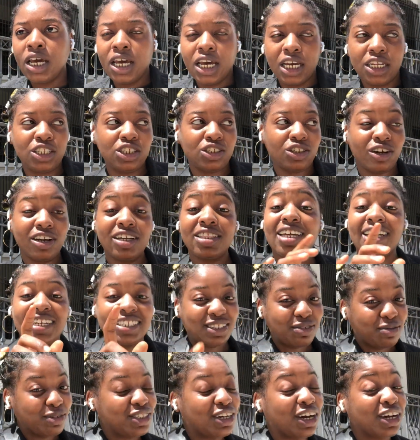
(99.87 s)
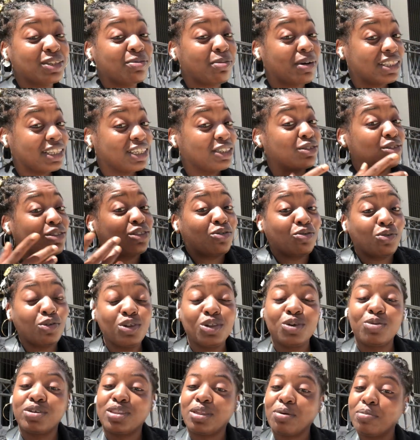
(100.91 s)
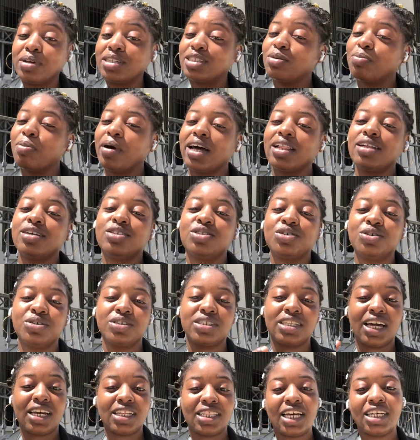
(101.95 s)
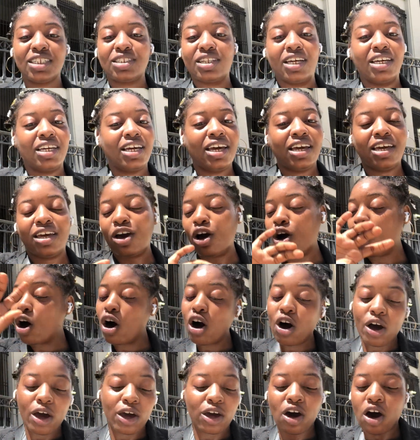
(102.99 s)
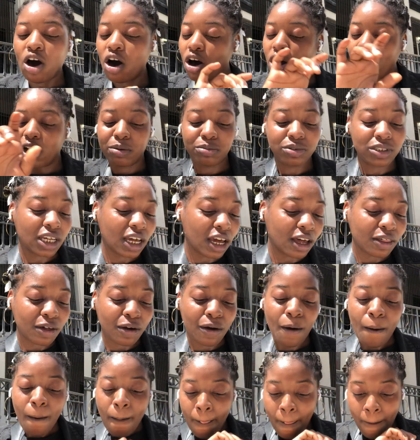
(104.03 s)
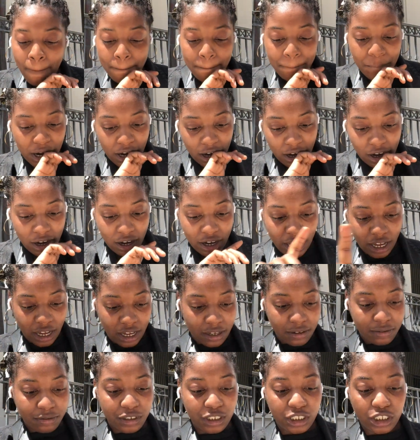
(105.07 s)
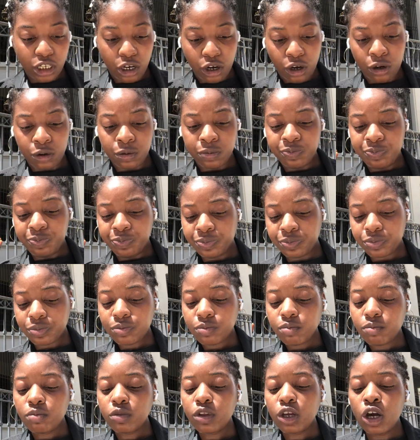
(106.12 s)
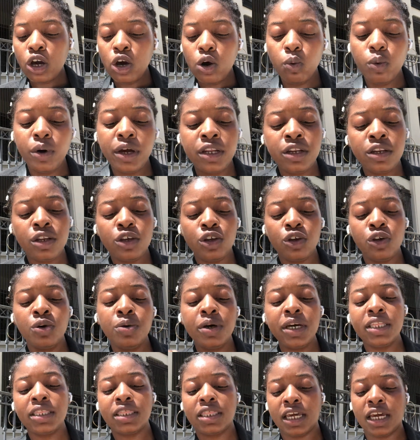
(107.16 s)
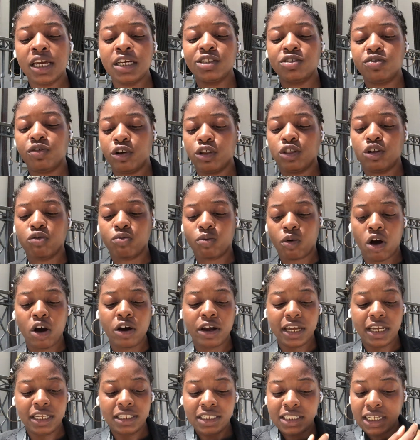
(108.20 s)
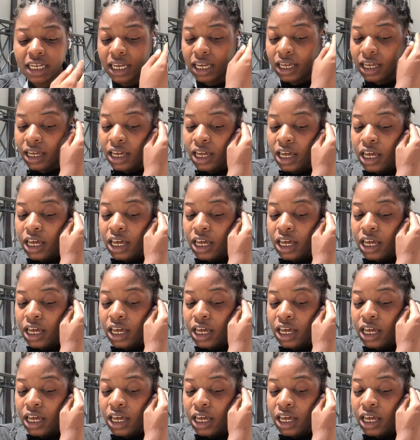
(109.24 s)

into certain things. And we talked about this with the ruler, with the mental pilot tools. Like, that's it. It all comes together. But okay, so when you in things for the wrong intent,